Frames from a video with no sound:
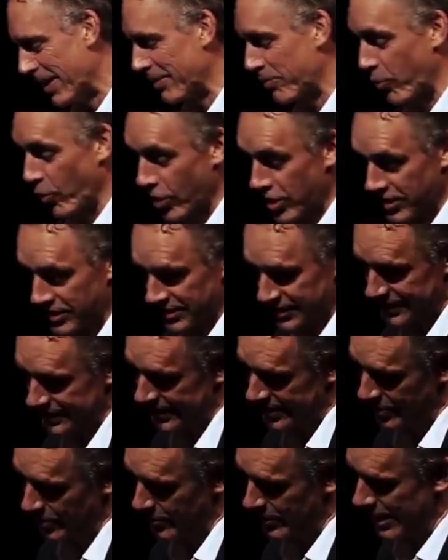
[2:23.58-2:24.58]
worse,
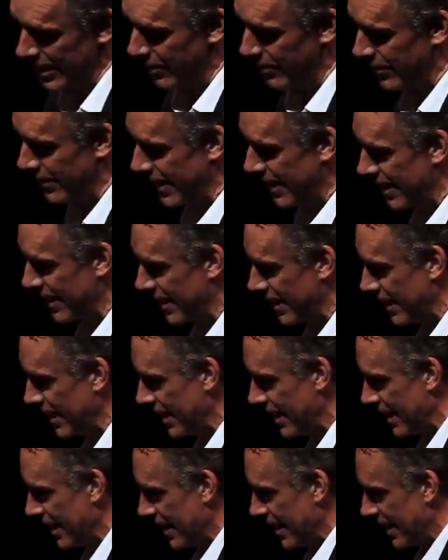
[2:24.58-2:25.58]
you know, now and then
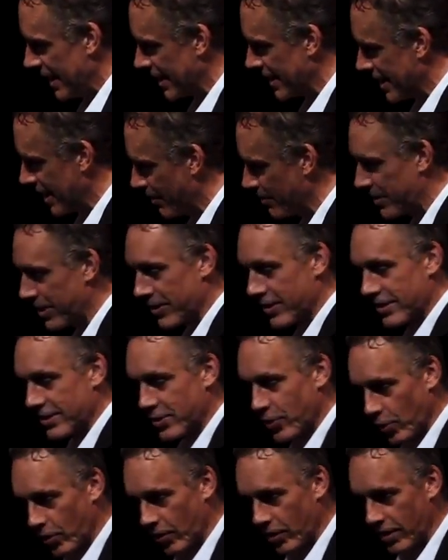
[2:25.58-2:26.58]
he'd come to the
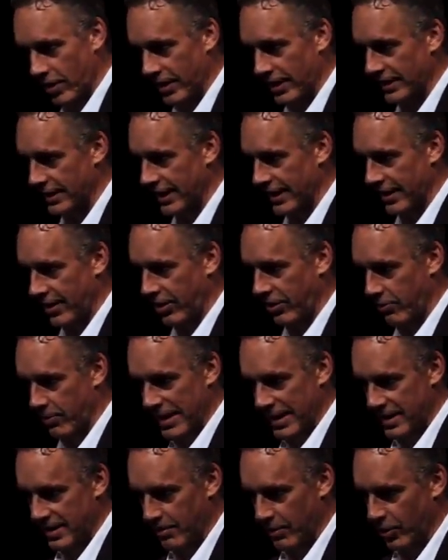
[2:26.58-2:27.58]
door at like
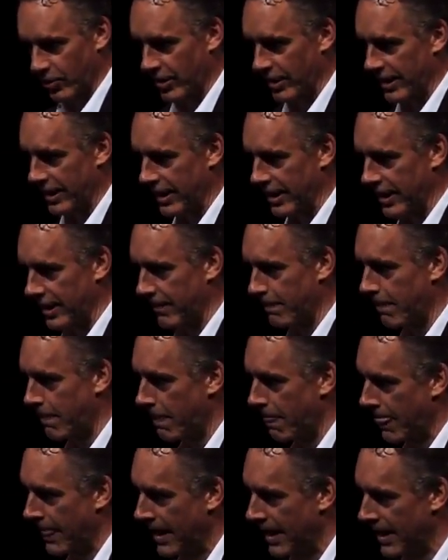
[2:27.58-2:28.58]
3 a.m, eh? And
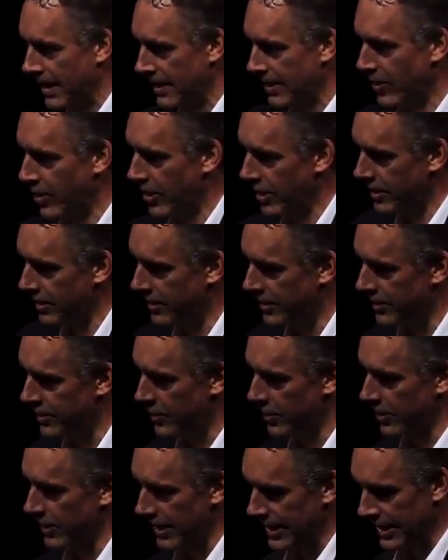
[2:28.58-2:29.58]
he'd knock on the
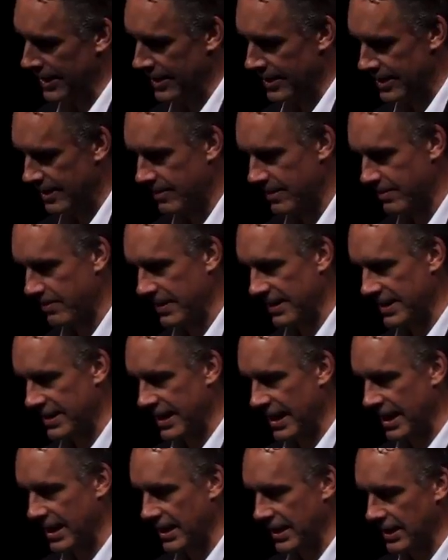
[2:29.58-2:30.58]
door and he'd be
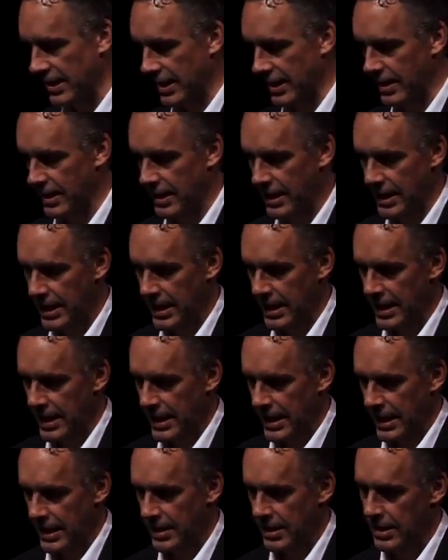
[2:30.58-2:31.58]
standing there.
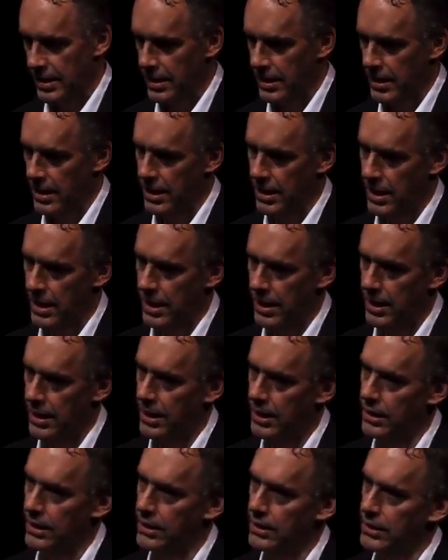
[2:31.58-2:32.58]
And
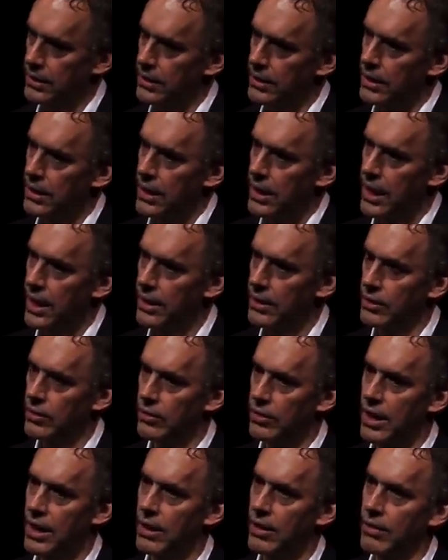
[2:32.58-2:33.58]
I don't
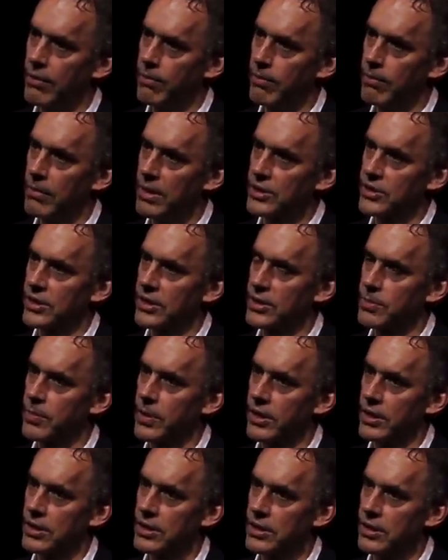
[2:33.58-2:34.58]
know how much
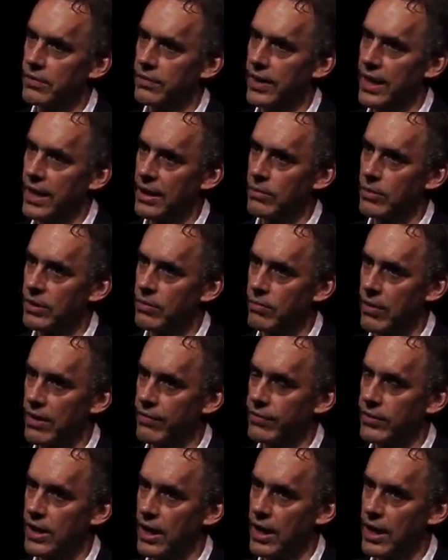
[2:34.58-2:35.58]
experience you've had with
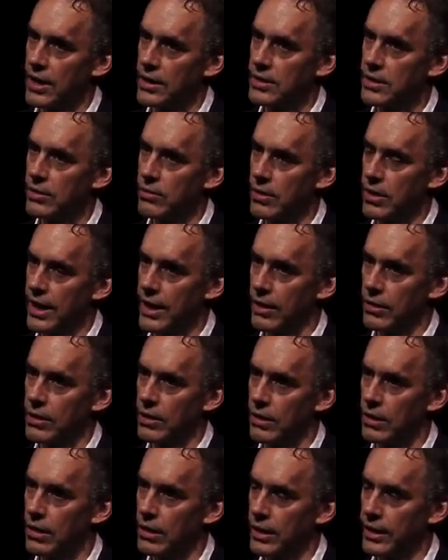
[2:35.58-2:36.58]
rough guys who are
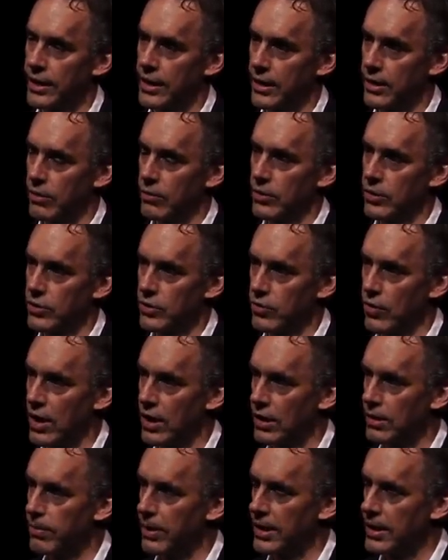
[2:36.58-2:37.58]
alcoholic and who are
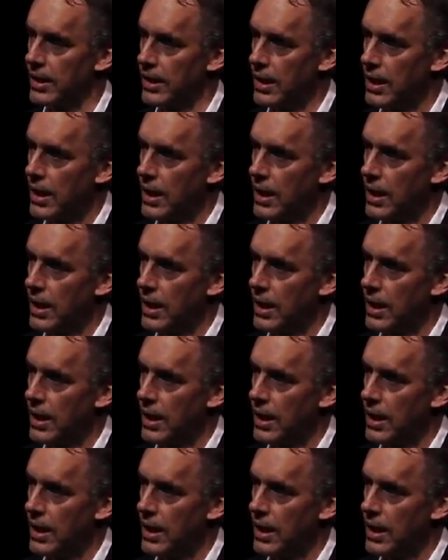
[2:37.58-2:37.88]
drunk, but